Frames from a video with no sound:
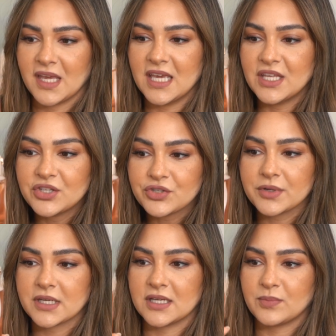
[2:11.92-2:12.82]

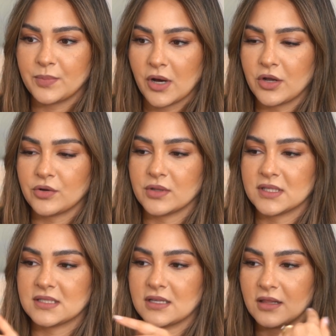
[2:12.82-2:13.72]
intricate bottle.
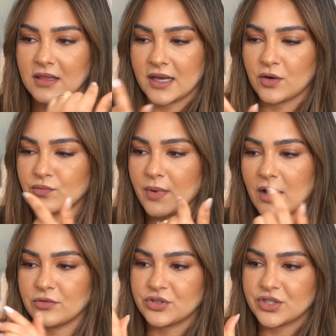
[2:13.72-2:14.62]
It's not like a
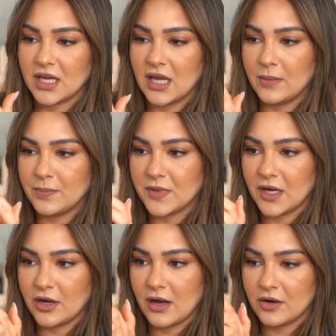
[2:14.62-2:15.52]
round shape.
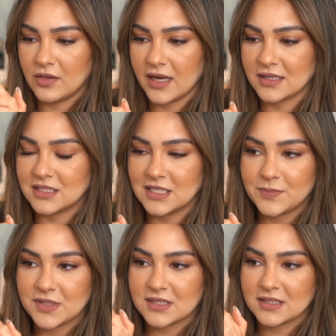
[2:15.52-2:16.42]
There are like
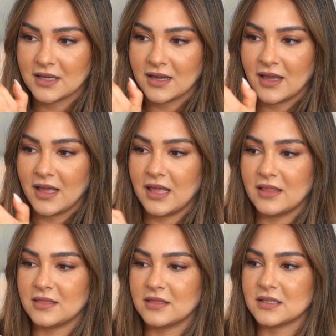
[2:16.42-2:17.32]
dips
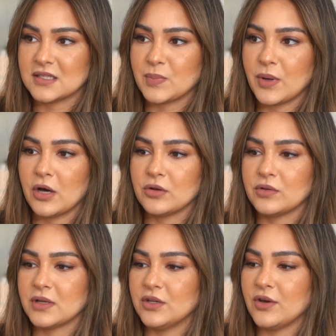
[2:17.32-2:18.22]
in this bottle,
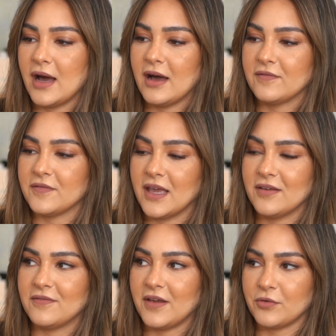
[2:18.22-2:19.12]
and you have a
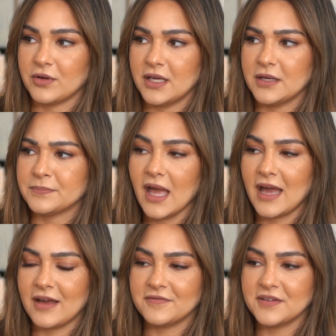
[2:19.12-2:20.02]
very
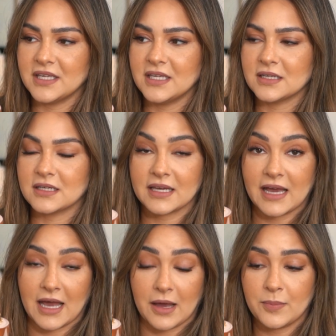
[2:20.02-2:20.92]
heavy
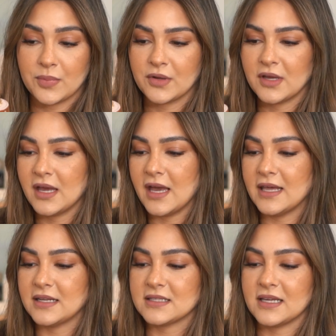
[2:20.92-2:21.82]
cap, and
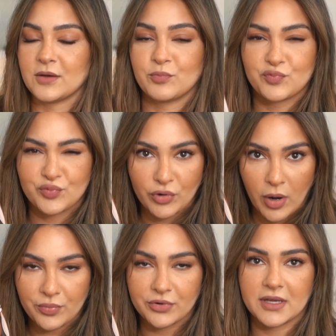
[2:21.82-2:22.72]
it's like a
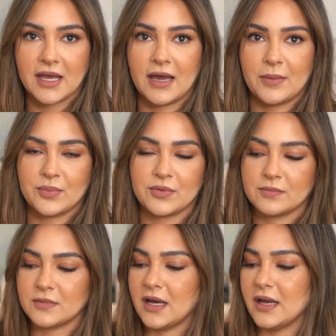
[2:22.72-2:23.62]
proper cap,
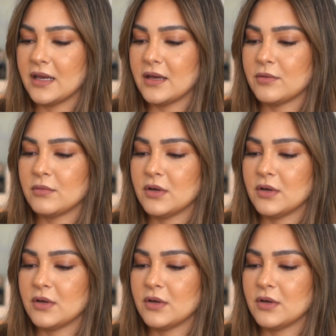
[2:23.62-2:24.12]
like,